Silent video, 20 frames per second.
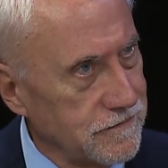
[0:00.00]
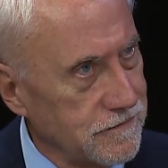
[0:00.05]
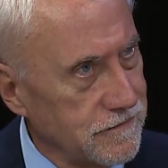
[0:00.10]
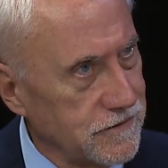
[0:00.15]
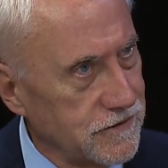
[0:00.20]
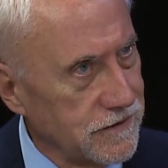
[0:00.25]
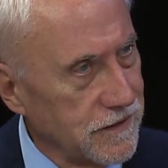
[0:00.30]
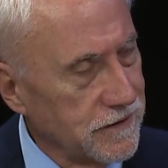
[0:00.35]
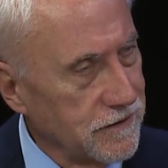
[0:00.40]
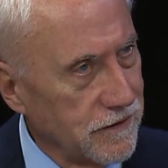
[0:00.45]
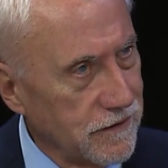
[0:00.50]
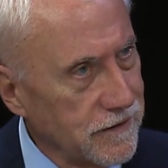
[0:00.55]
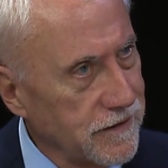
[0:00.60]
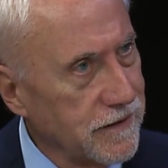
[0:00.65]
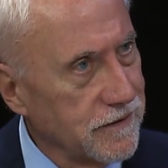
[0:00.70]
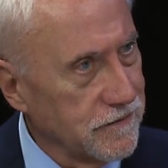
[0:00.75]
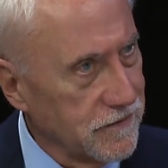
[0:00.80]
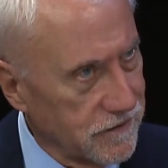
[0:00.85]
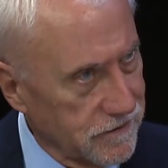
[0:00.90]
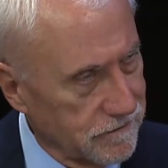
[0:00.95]

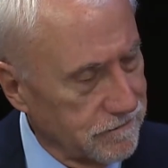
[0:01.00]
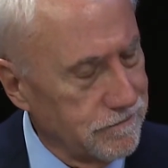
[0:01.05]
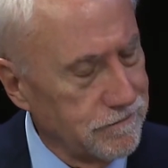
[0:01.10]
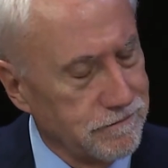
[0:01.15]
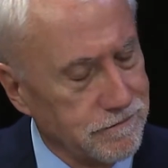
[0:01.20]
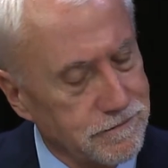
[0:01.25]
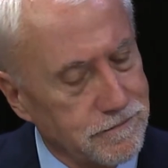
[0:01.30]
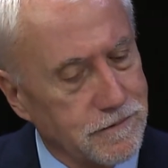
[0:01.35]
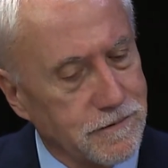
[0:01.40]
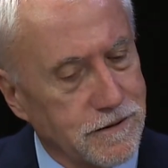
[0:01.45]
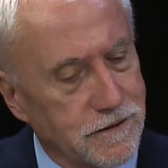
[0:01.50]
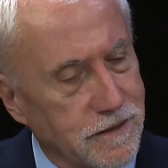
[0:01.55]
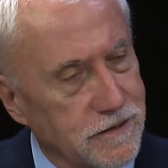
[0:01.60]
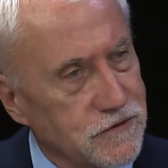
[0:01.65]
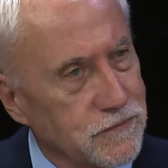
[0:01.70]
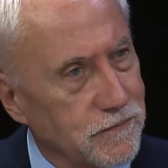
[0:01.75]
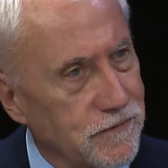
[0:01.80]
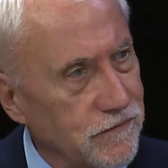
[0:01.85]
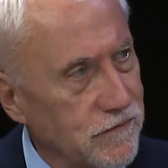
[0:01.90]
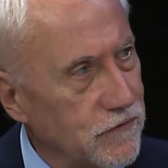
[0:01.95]
suddenly at the
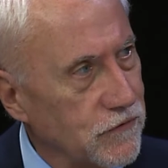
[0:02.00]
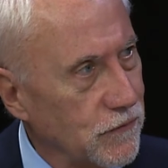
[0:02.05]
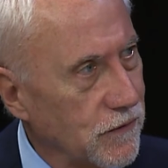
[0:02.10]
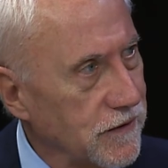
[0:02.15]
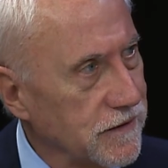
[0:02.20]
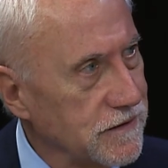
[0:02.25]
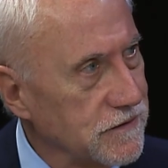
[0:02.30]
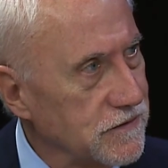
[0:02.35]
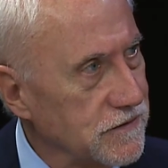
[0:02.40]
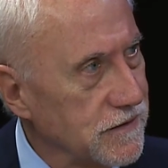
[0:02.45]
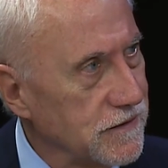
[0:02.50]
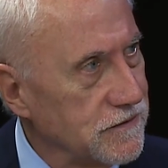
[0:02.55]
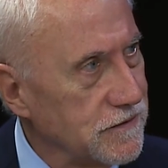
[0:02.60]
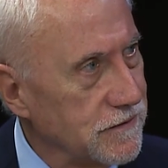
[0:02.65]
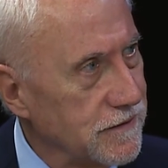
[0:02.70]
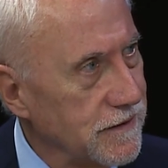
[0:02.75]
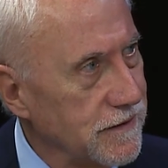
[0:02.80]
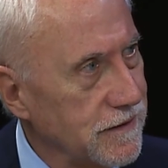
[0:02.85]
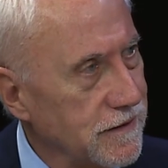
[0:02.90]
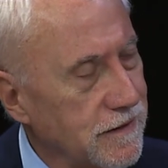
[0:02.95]
cusp of the 20th
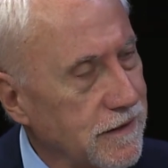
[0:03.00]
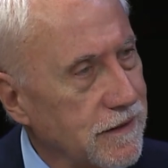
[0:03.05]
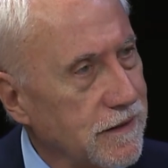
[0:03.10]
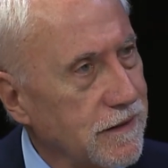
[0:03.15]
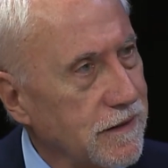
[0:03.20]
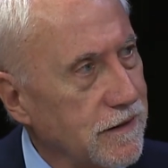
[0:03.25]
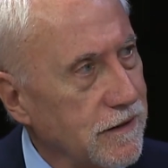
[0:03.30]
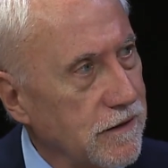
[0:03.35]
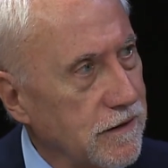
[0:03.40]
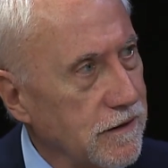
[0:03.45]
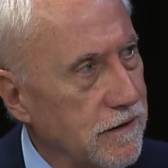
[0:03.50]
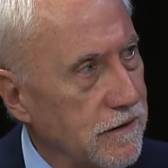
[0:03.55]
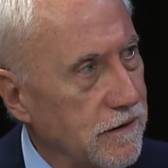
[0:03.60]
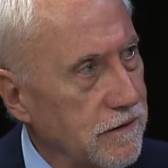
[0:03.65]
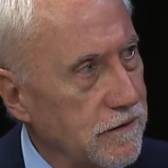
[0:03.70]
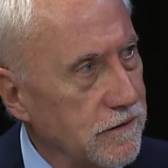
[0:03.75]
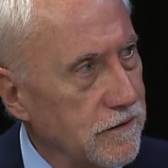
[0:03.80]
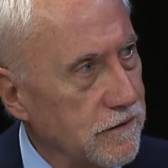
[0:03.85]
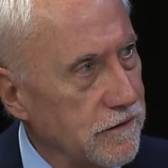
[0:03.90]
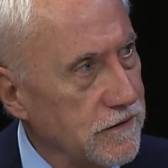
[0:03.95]
century
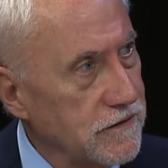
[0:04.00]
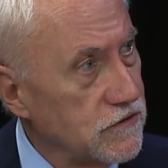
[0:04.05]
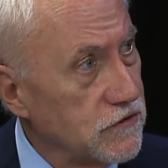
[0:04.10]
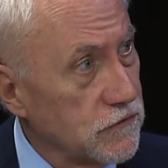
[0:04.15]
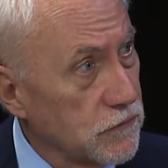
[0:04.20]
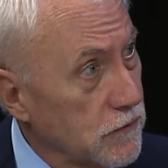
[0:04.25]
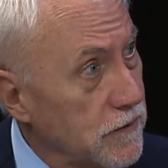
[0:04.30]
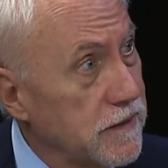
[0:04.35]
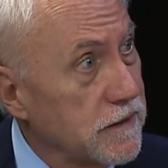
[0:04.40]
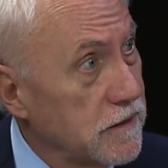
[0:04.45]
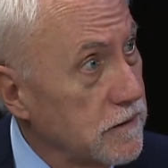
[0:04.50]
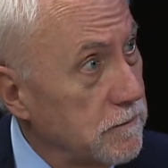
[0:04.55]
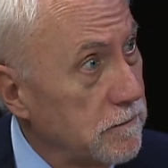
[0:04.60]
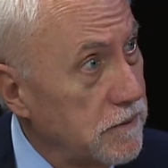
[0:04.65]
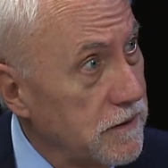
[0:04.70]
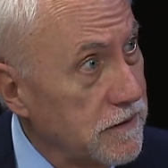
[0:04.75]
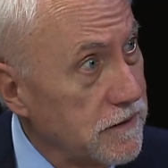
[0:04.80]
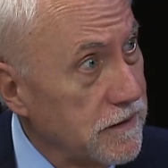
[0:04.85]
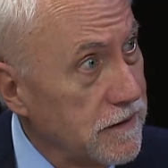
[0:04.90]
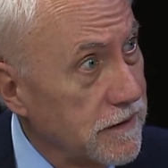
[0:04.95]
these three
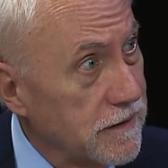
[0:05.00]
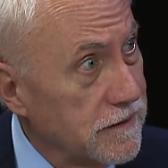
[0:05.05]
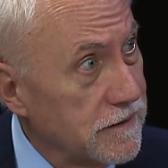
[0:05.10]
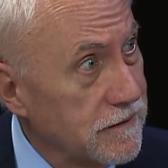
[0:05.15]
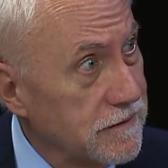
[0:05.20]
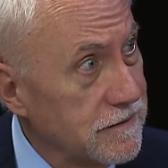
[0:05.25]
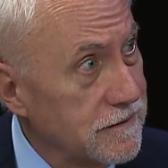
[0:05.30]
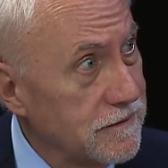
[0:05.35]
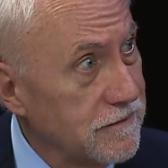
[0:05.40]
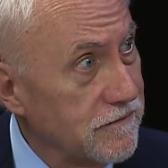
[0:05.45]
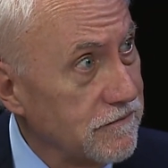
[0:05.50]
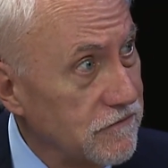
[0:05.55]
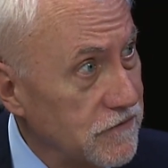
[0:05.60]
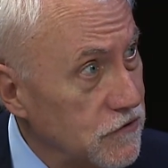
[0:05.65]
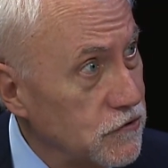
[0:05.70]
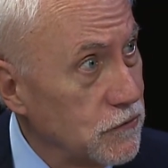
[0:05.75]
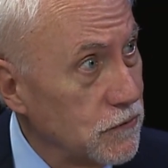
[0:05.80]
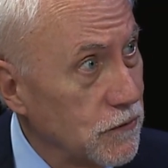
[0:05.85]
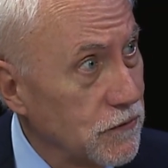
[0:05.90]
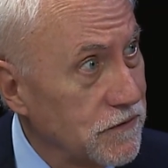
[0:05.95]
competing
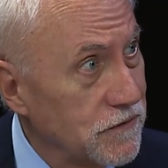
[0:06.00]
visual